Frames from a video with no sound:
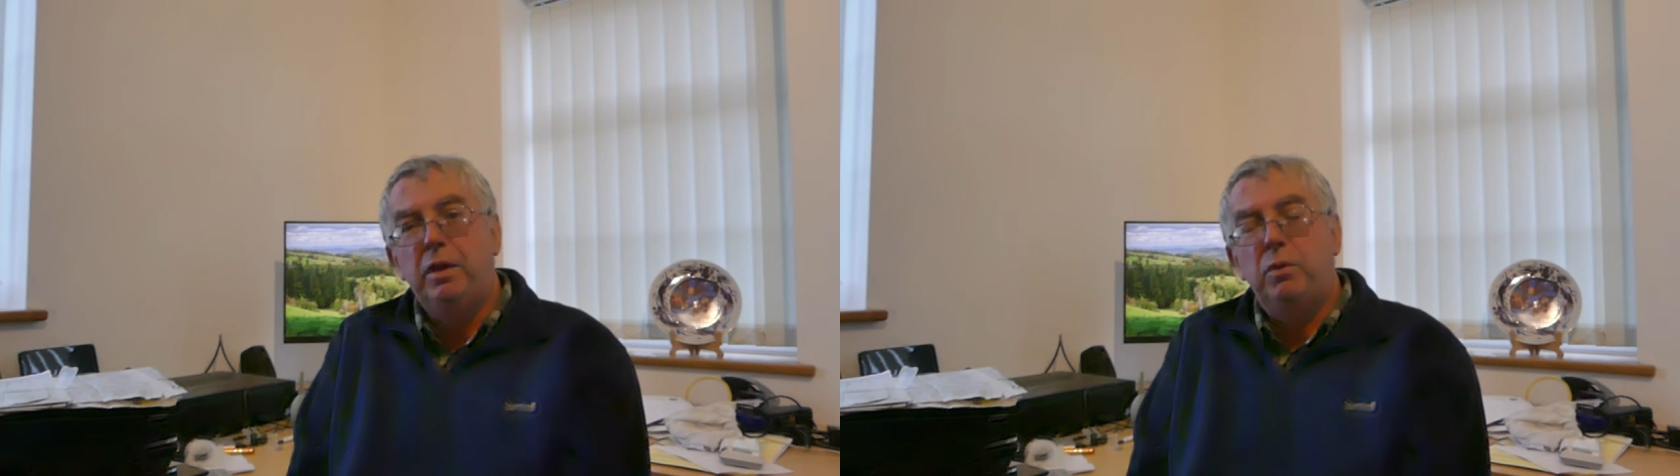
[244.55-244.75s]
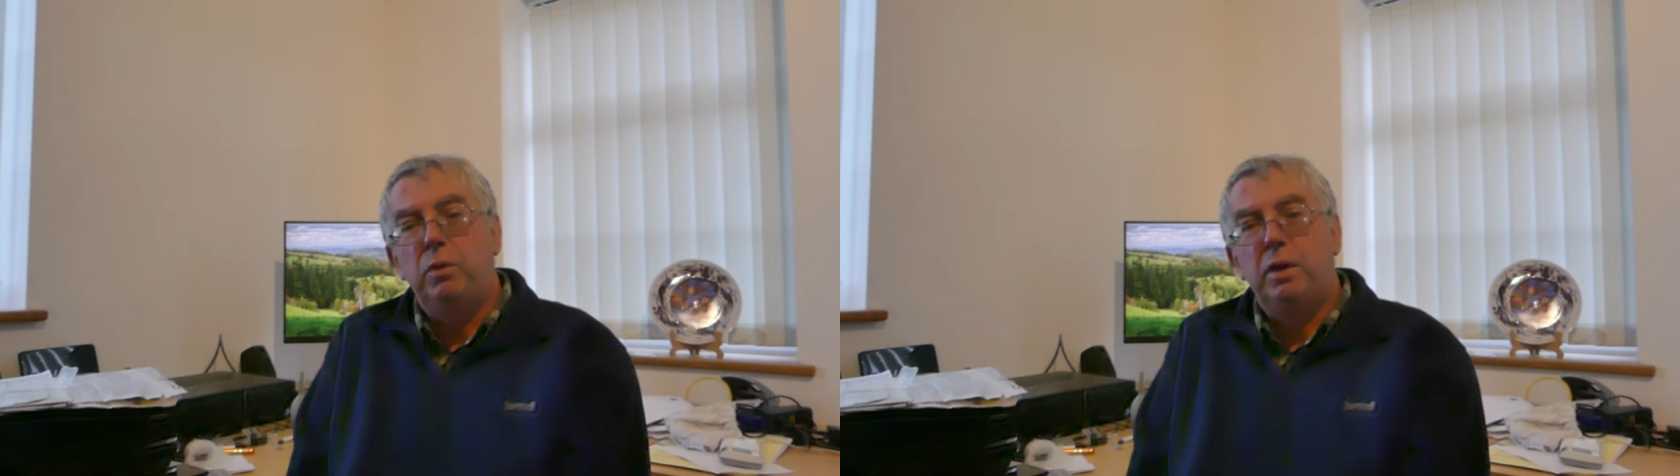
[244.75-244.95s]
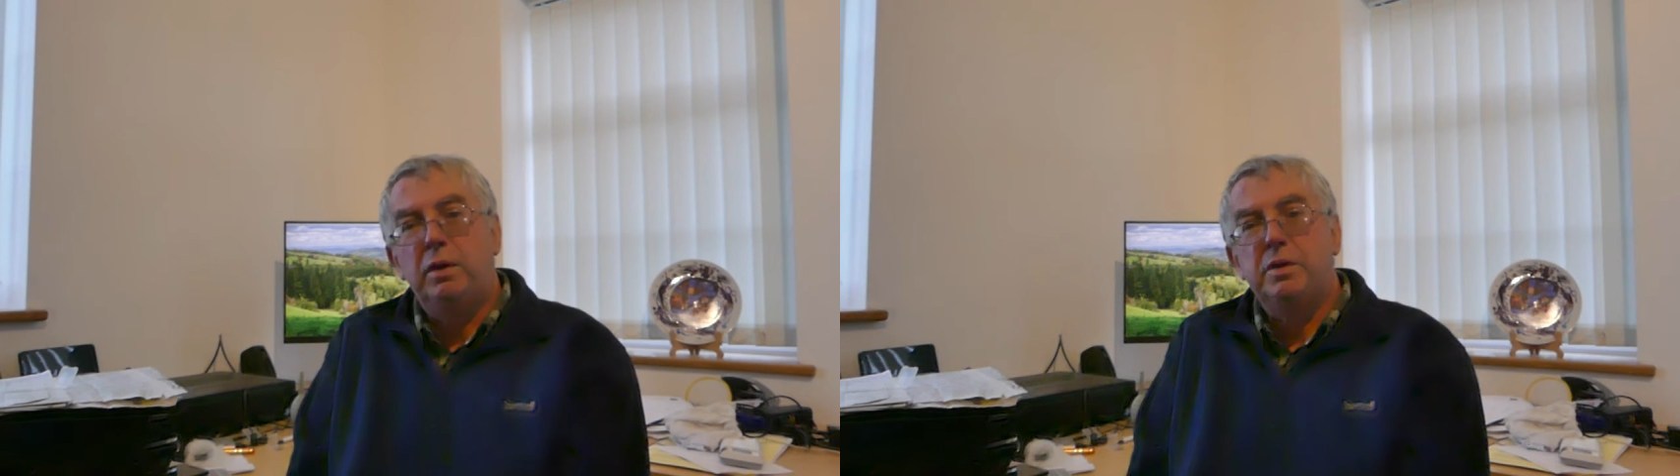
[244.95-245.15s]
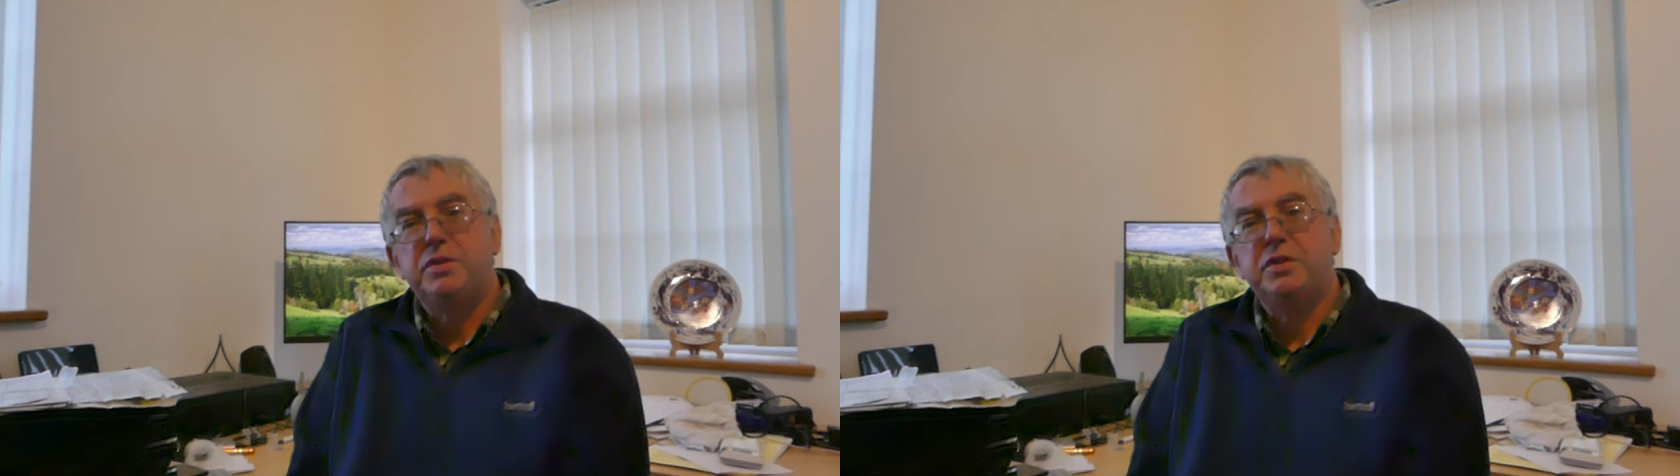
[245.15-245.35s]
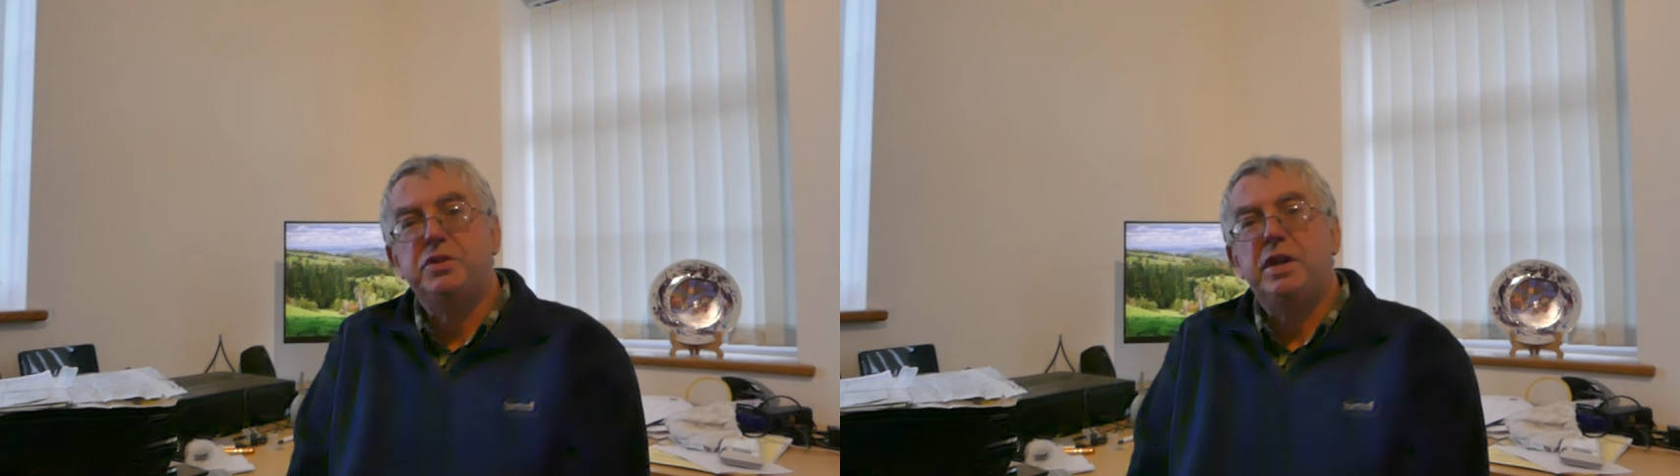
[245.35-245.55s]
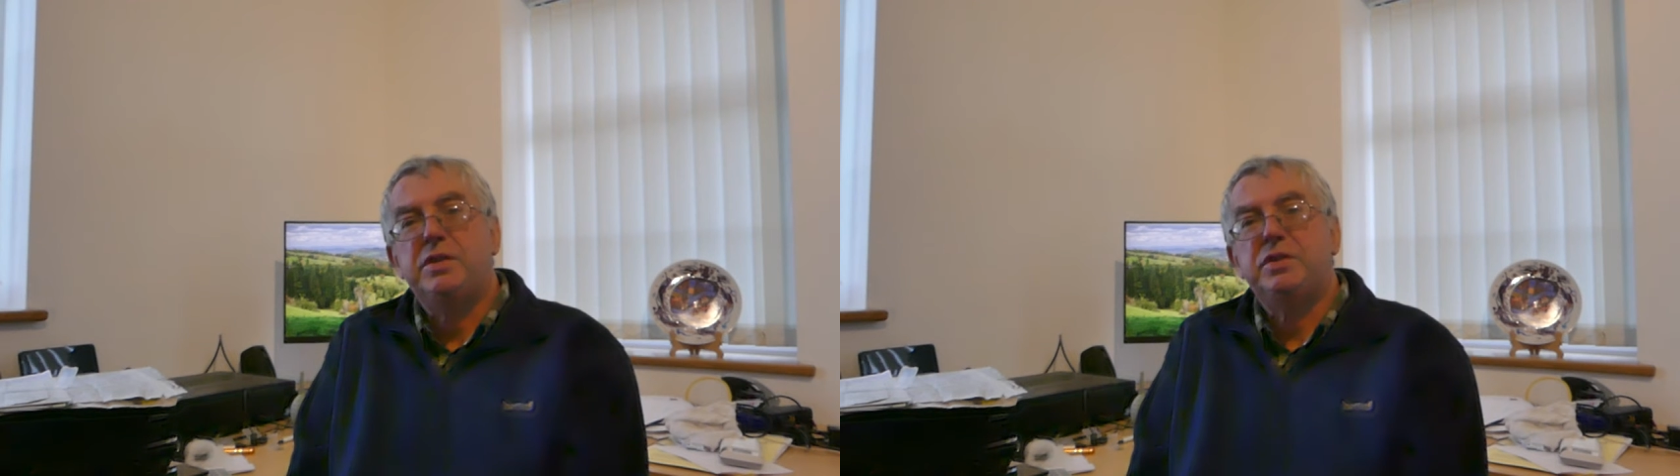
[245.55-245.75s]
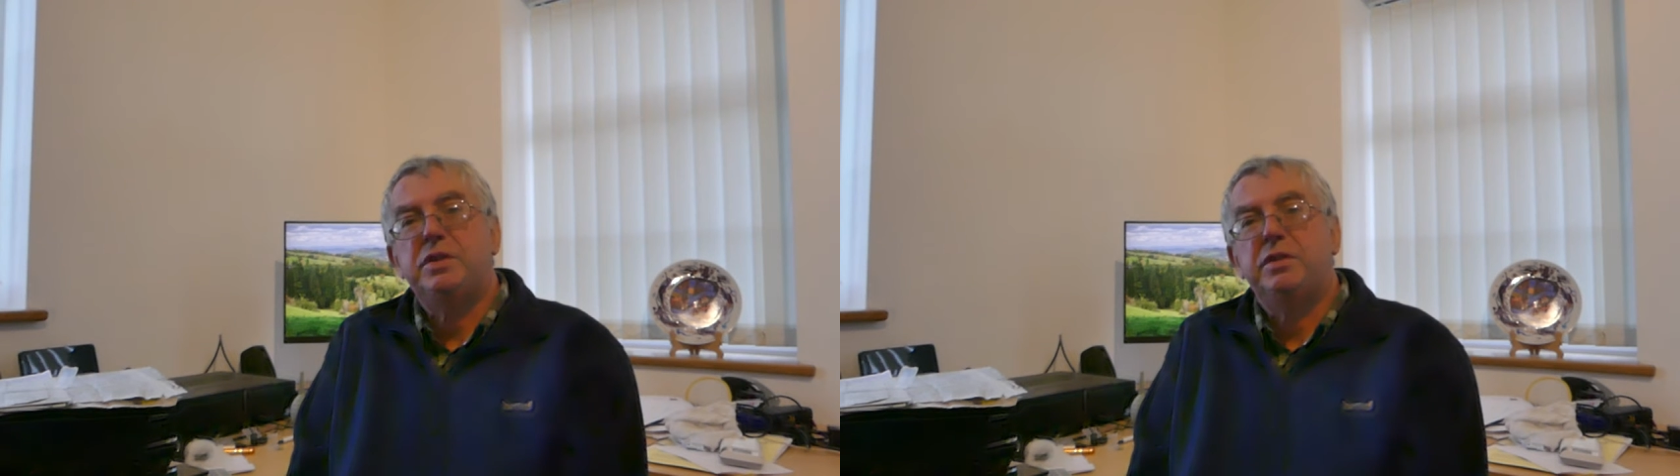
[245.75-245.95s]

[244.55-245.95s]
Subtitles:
Well, it suggests